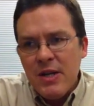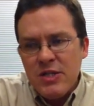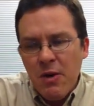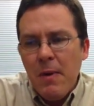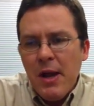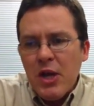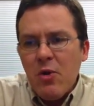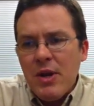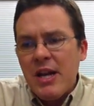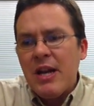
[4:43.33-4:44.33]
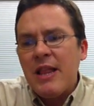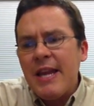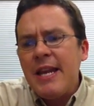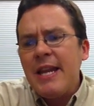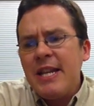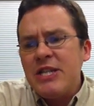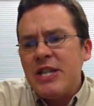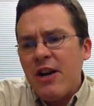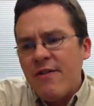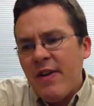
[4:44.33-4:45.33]
So you want a clean
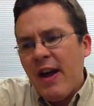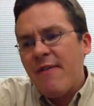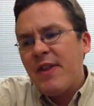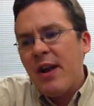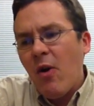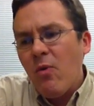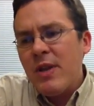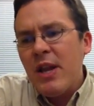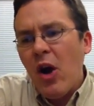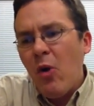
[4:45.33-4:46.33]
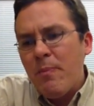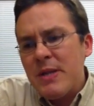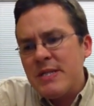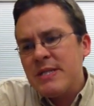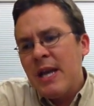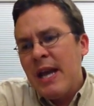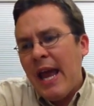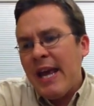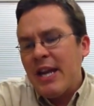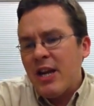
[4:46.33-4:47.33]
EGR valve that only opens
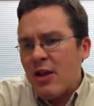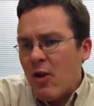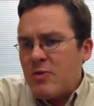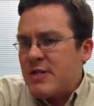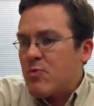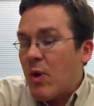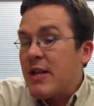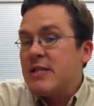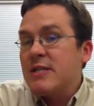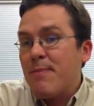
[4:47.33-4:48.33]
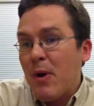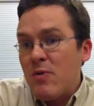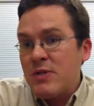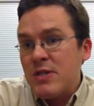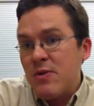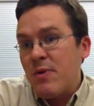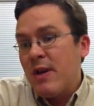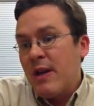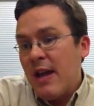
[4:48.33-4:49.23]
and it closes when it's supposed to.